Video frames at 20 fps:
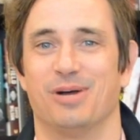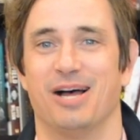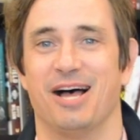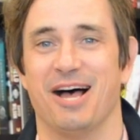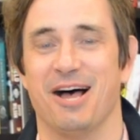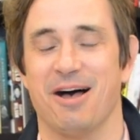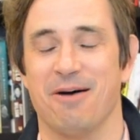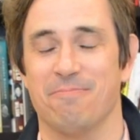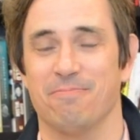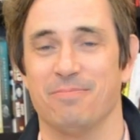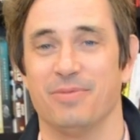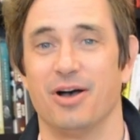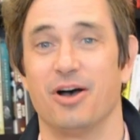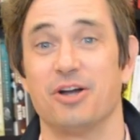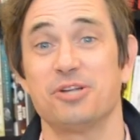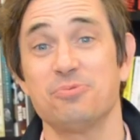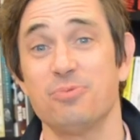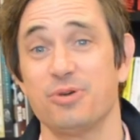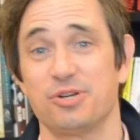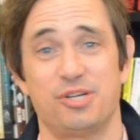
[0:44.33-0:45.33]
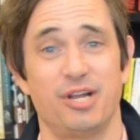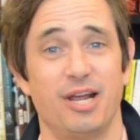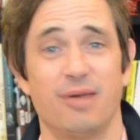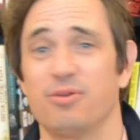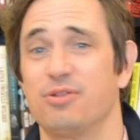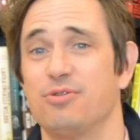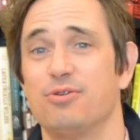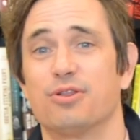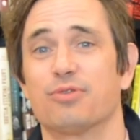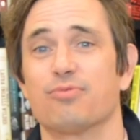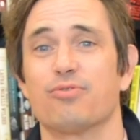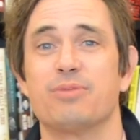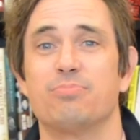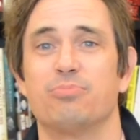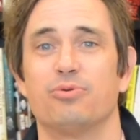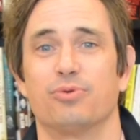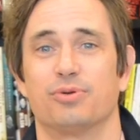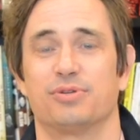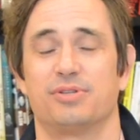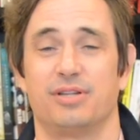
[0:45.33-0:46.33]
Um, I just want to share with you three
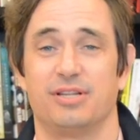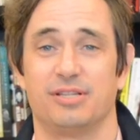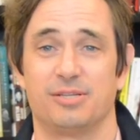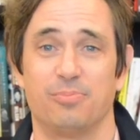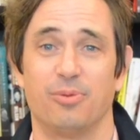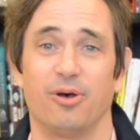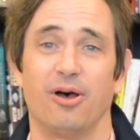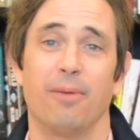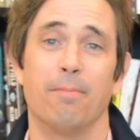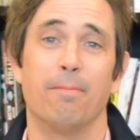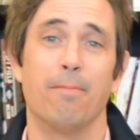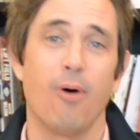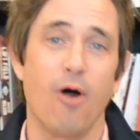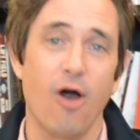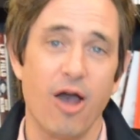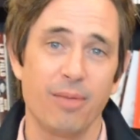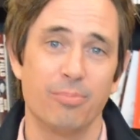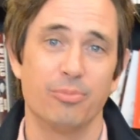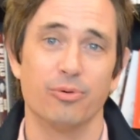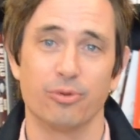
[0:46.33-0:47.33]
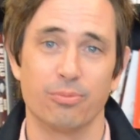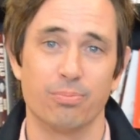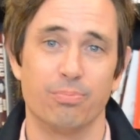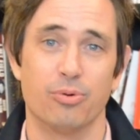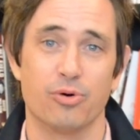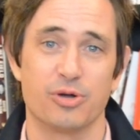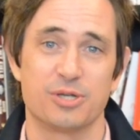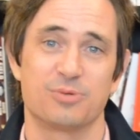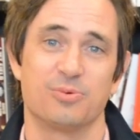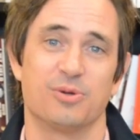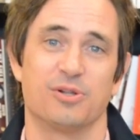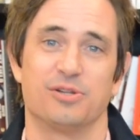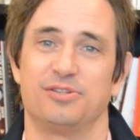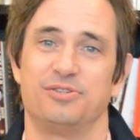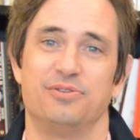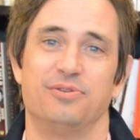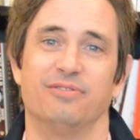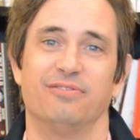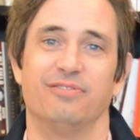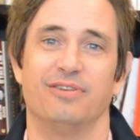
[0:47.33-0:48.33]
books that inspired my book, Boy Swallows
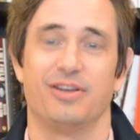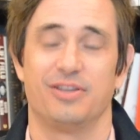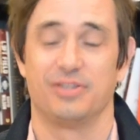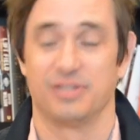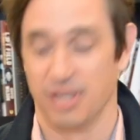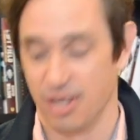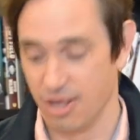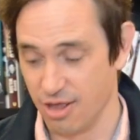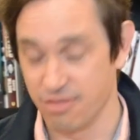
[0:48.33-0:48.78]
Universe.